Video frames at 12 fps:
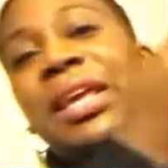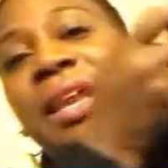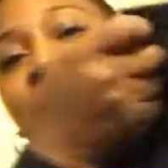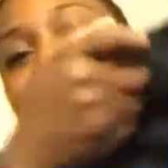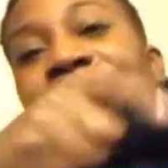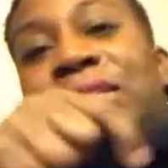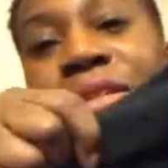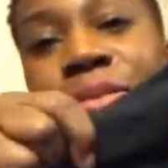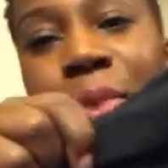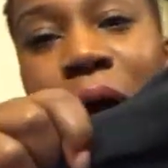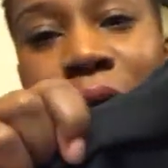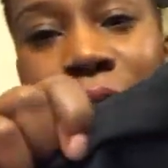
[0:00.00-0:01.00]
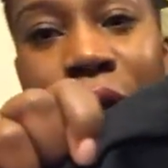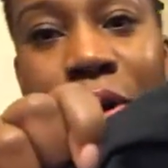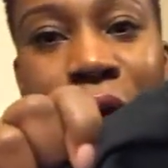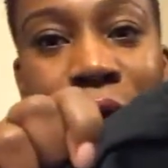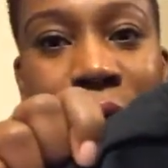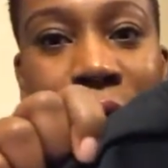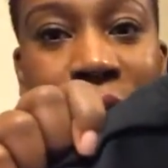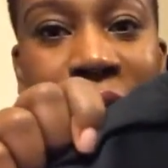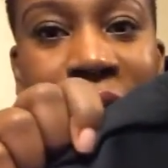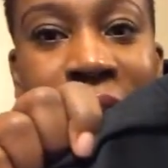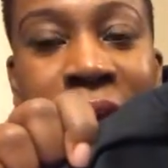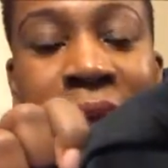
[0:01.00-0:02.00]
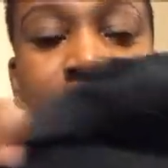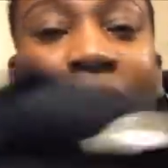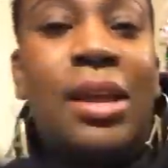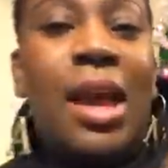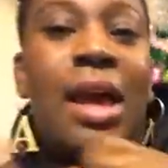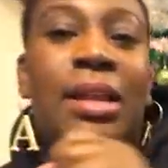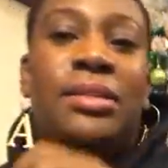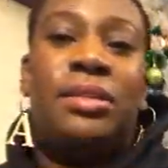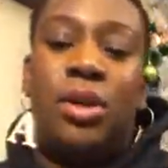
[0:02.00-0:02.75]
It has their small logo on it, the God is